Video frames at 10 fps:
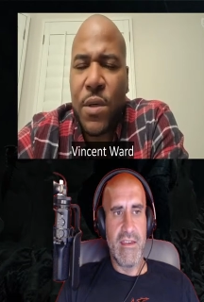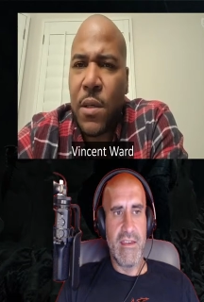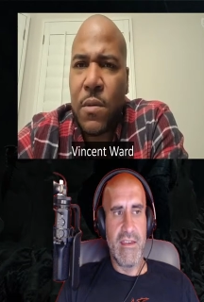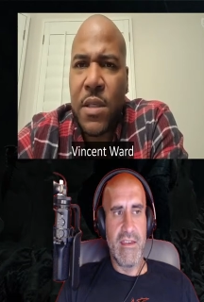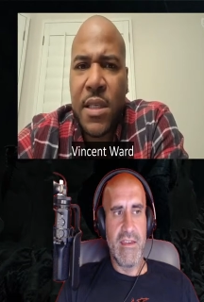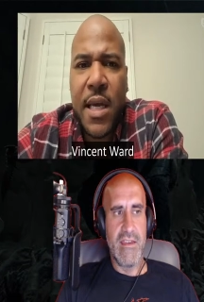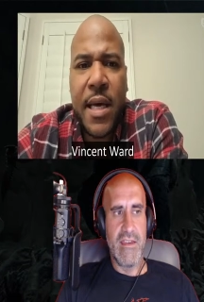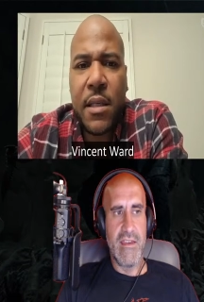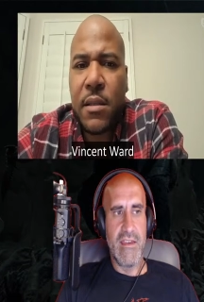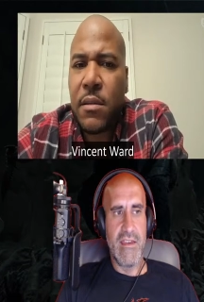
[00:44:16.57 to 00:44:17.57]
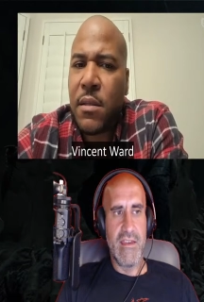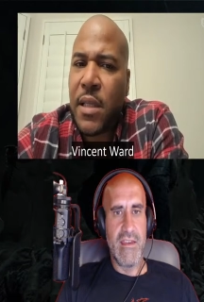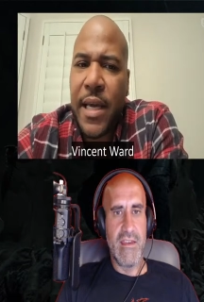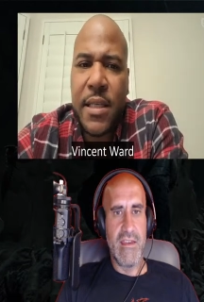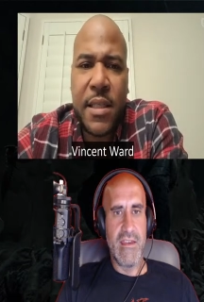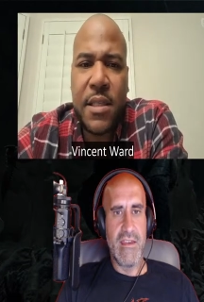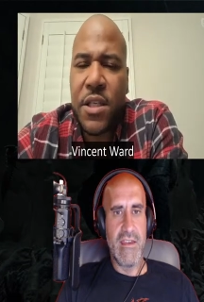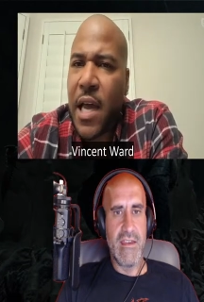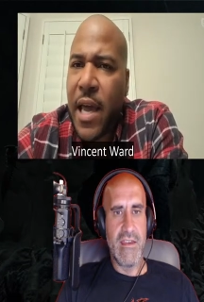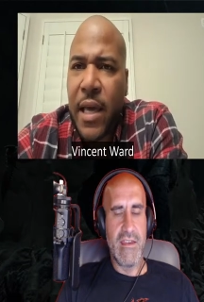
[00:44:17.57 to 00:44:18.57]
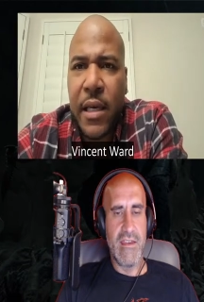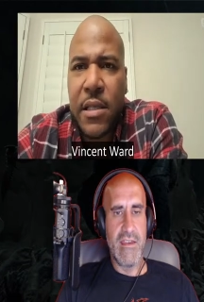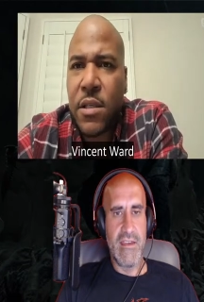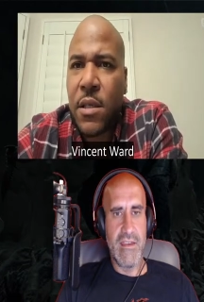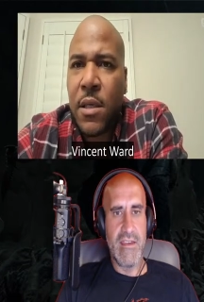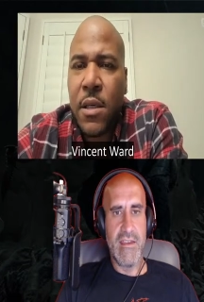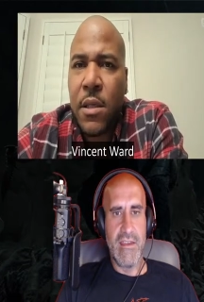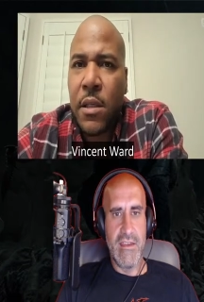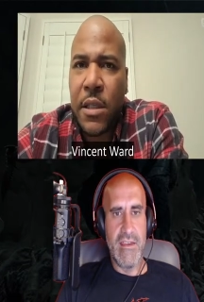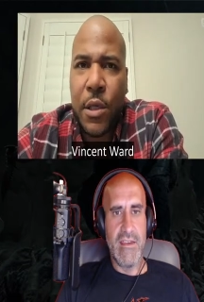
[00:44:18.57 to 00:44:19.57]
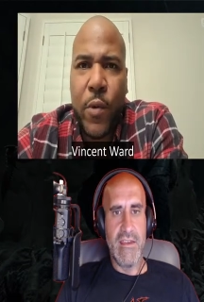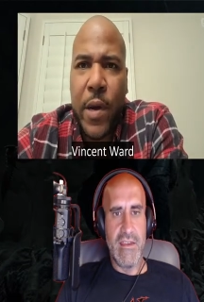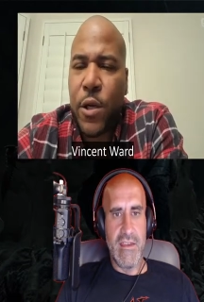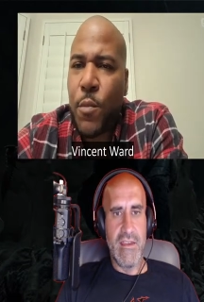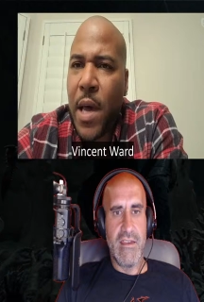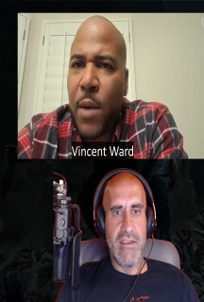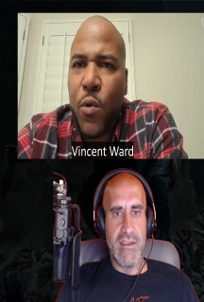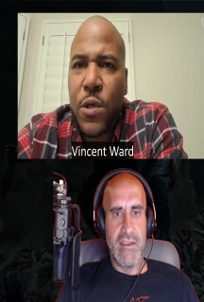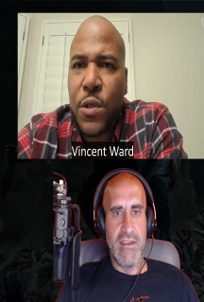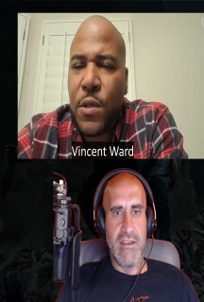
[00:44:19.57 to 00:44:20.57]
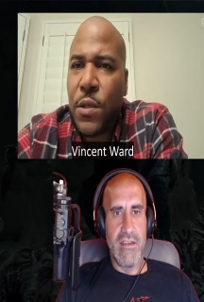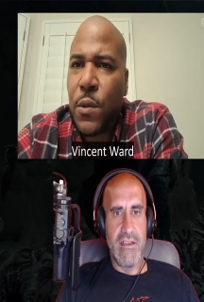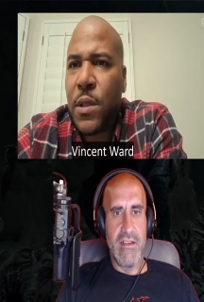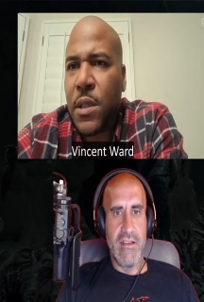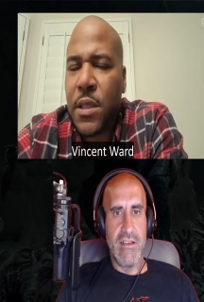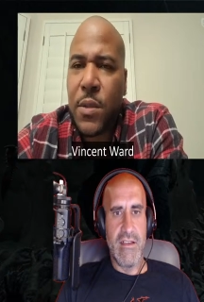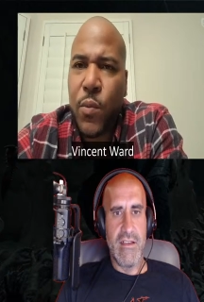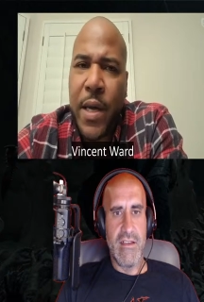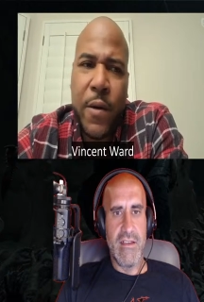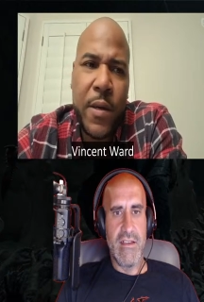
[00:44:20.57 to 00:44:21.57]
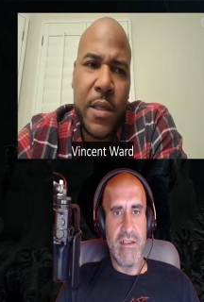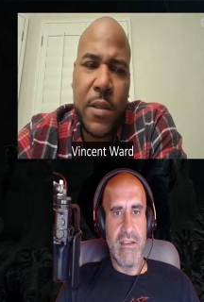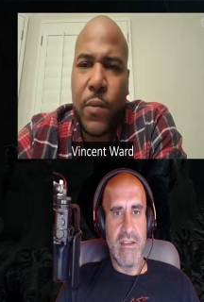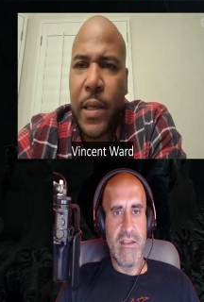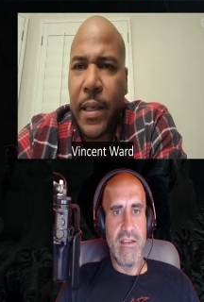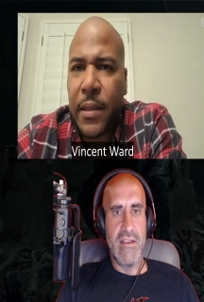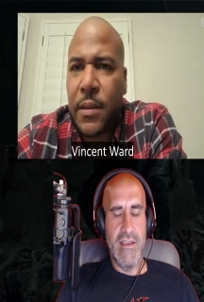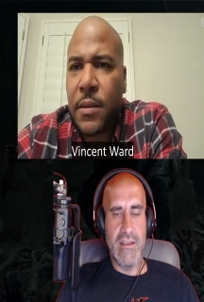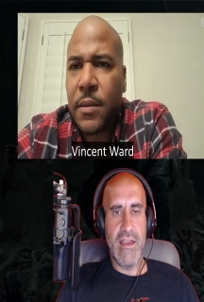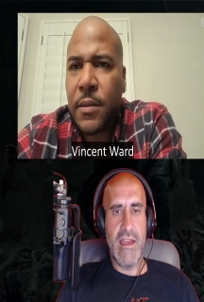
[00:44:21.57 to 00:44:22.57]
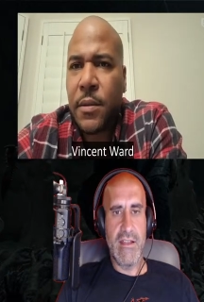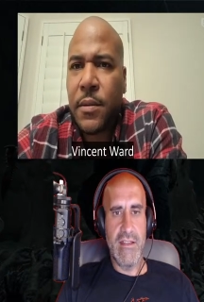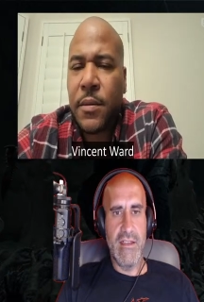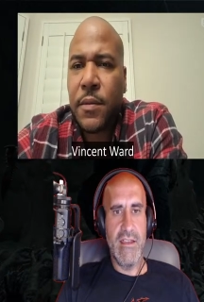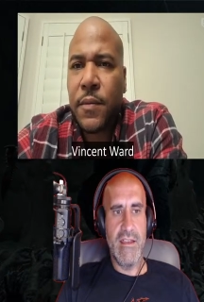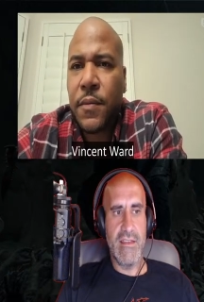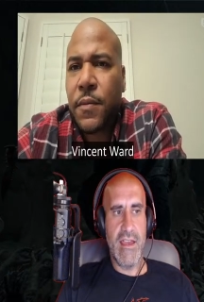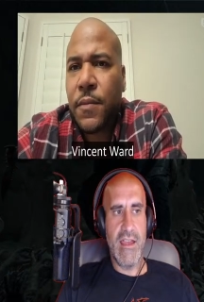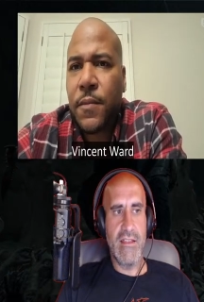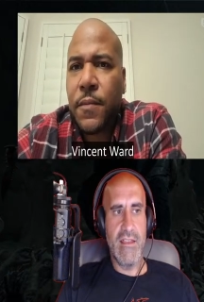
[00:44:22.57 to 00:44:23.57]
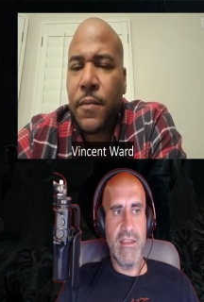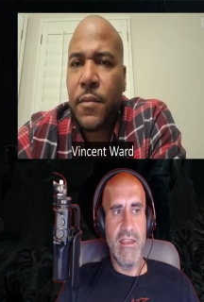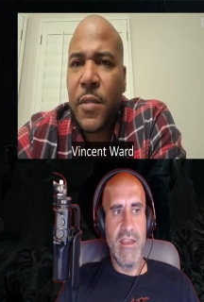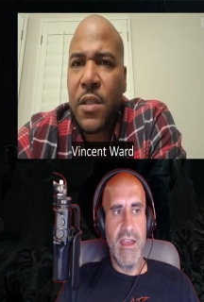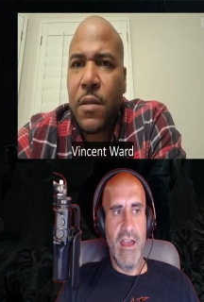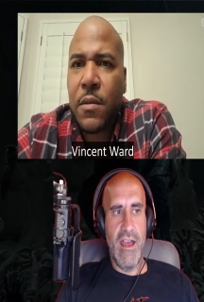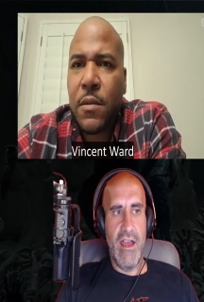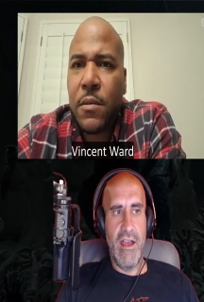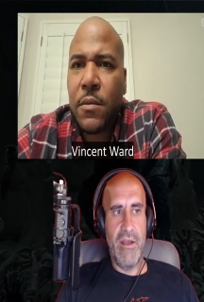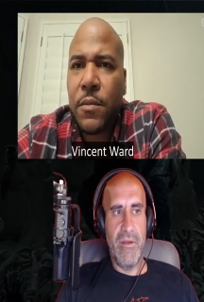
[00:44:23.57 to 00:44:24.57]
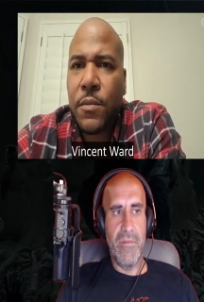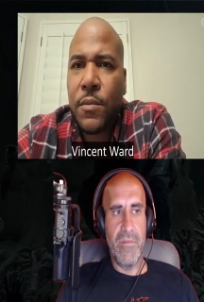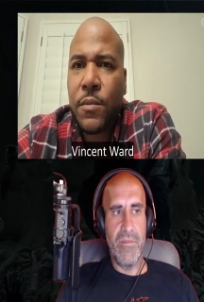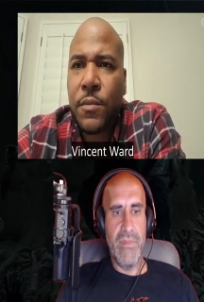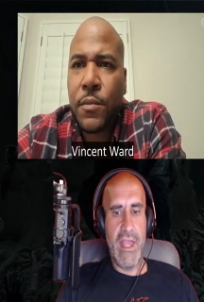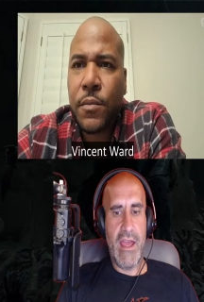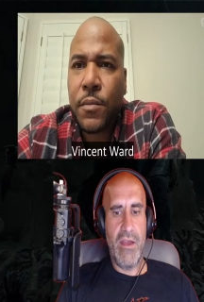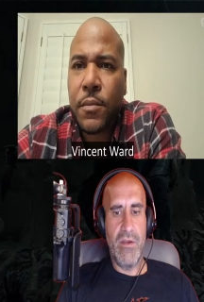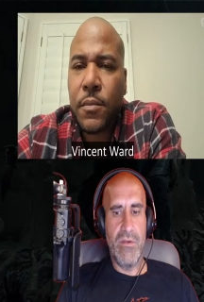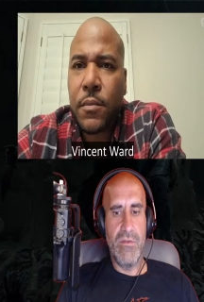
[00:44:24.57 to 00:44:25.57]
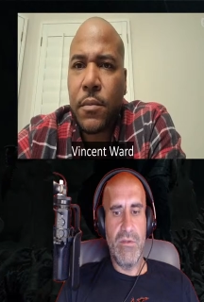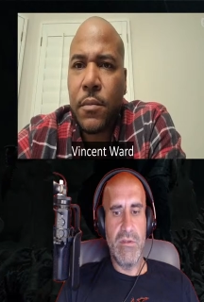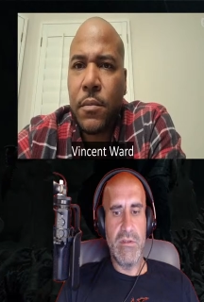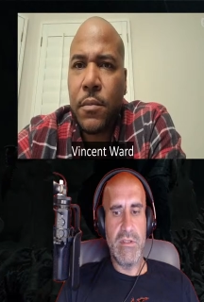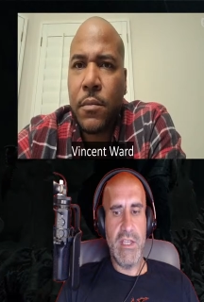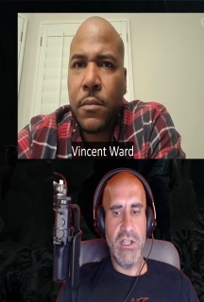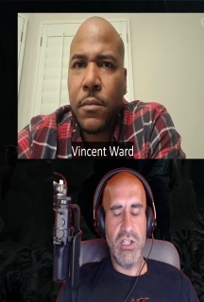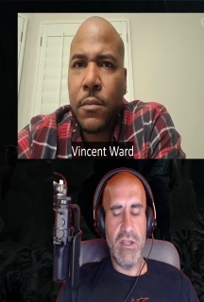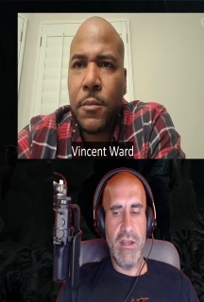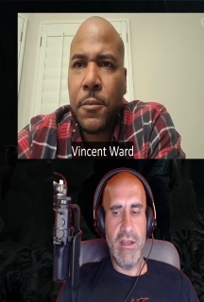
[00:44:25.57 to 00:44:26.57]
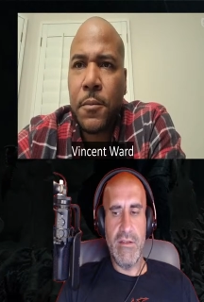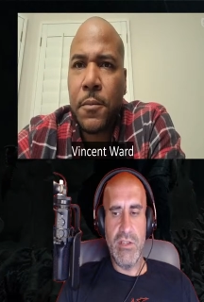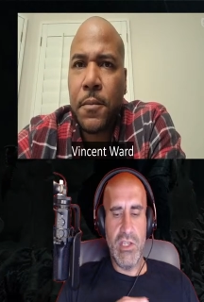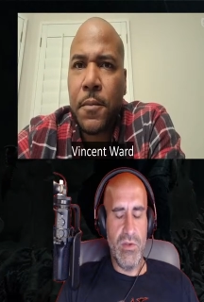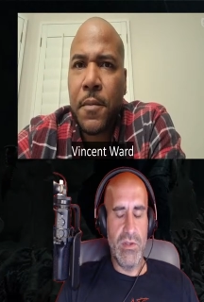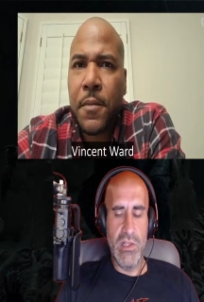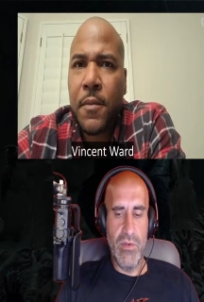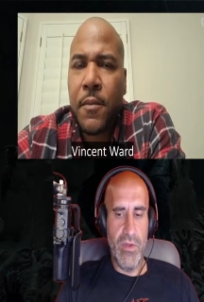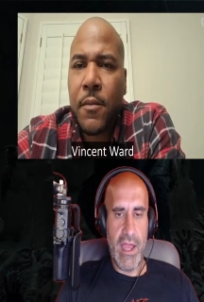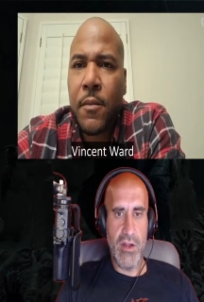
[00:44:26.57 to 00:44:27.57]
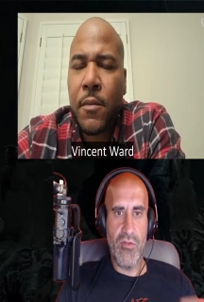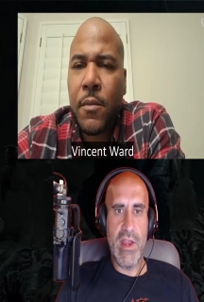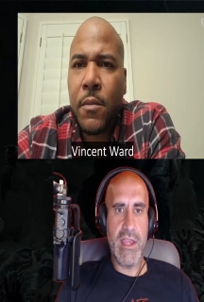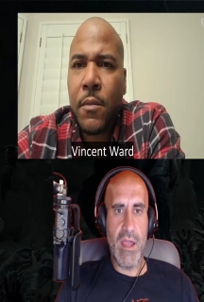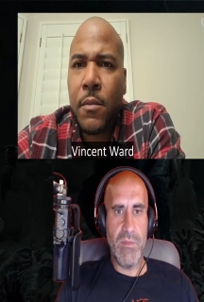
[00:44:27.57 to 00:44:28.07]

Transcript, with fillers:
Speaker 1: you get on set, things can change. The director might want you to do it this way or this way.
Speaker 2: Exactly, exactly. Uh, now, did you uh, you and Lew had great